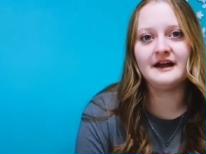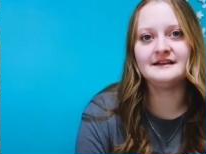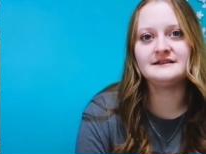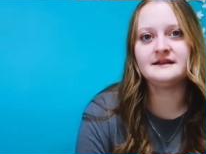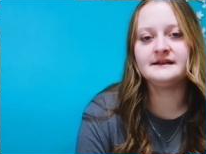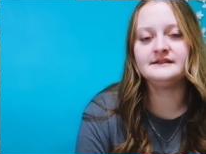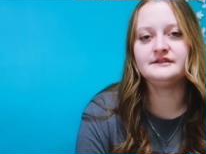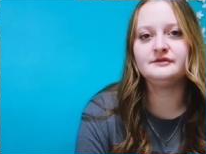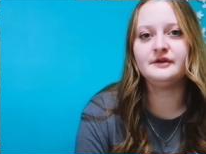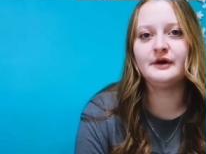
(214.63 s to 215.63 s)
I decided
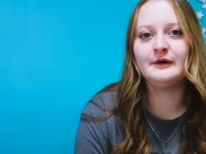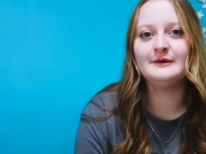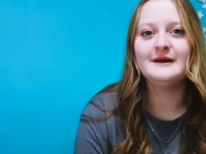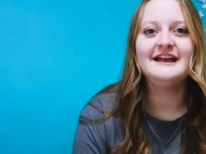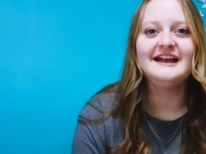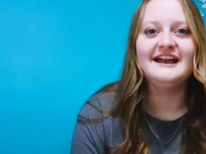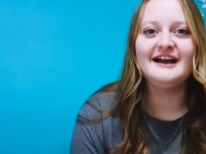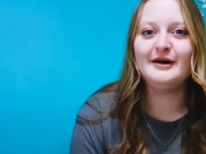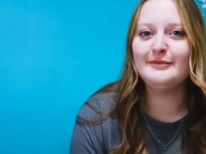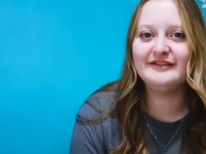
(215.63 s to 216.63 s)
to go
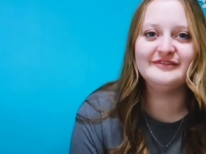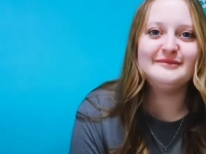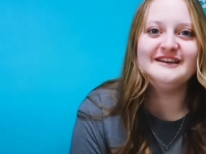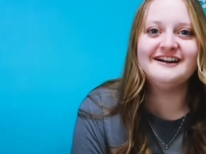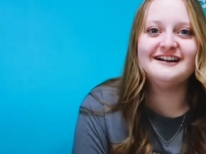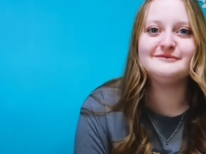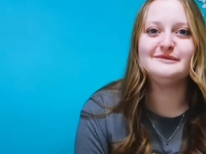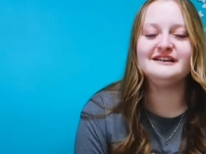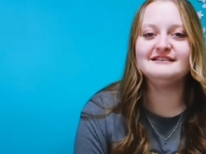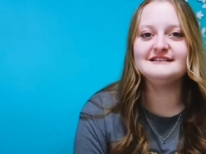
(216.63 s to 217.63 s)
above and beyond
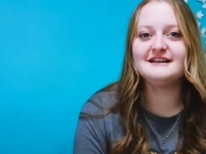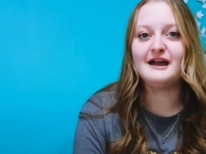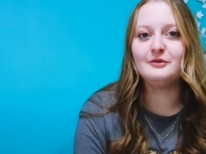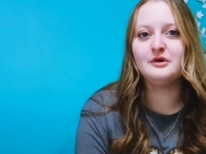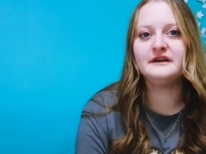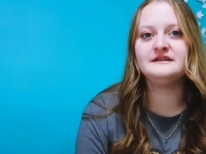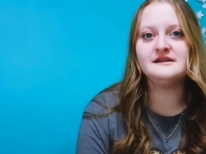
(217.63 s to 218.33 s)
because I wanted